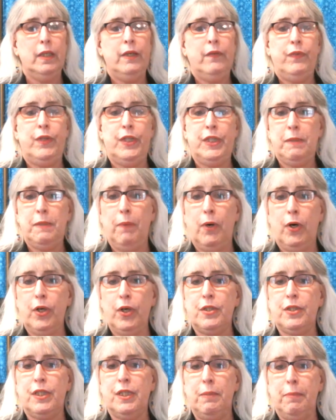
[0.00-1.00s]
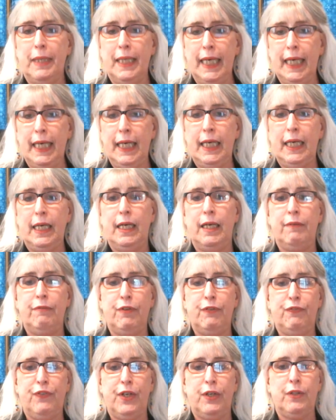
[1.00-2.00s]
This marks the beginning of
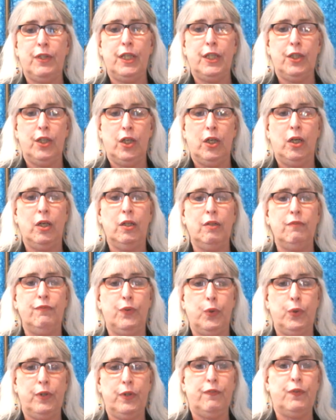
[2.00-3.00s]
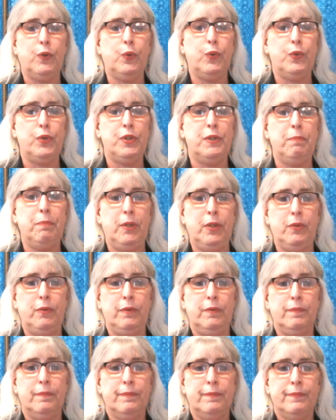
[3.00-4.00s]
a fairly long void of course
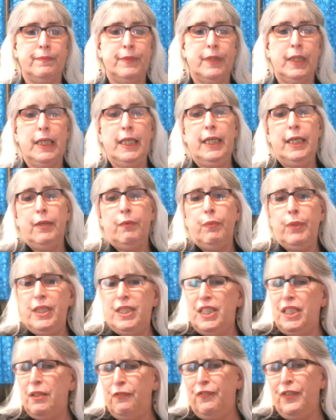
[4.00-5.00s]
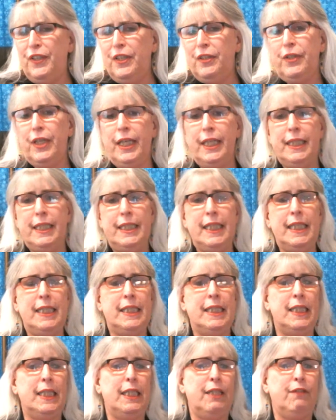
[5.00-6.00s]
moon. We still feel the
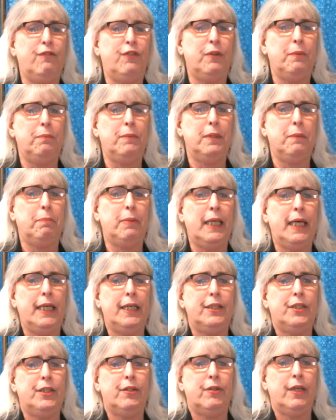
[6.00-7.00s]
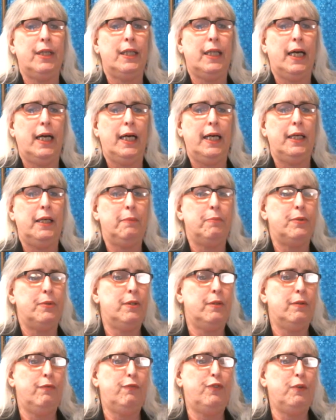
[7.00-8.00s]
intensity from the planetary
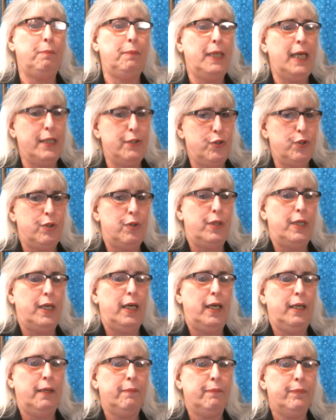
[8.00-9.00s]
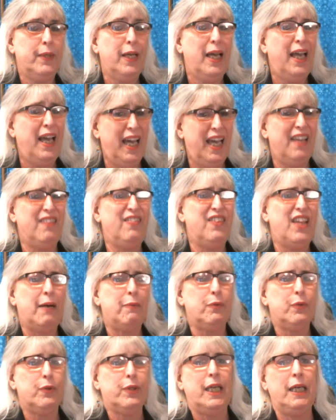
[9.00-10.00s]
lineups from yesterday, and that
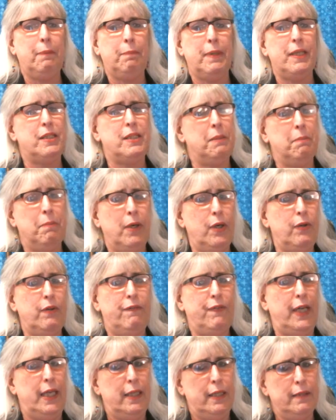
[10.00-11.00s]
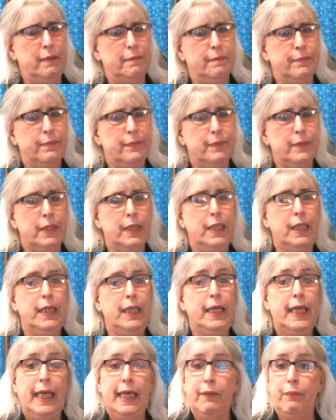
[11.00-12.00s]
will keep us motivated.
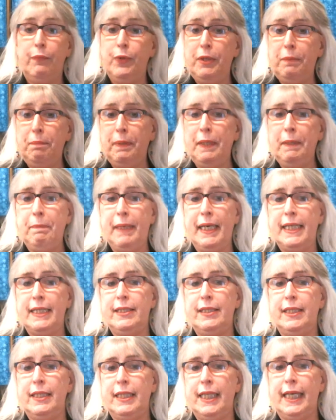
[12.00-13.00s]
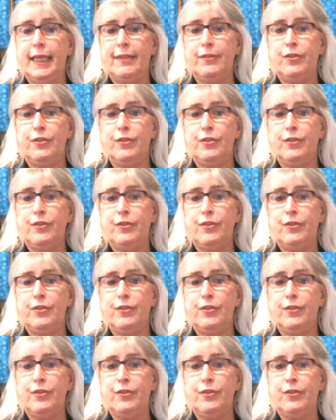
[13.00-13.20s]
It would be best to take a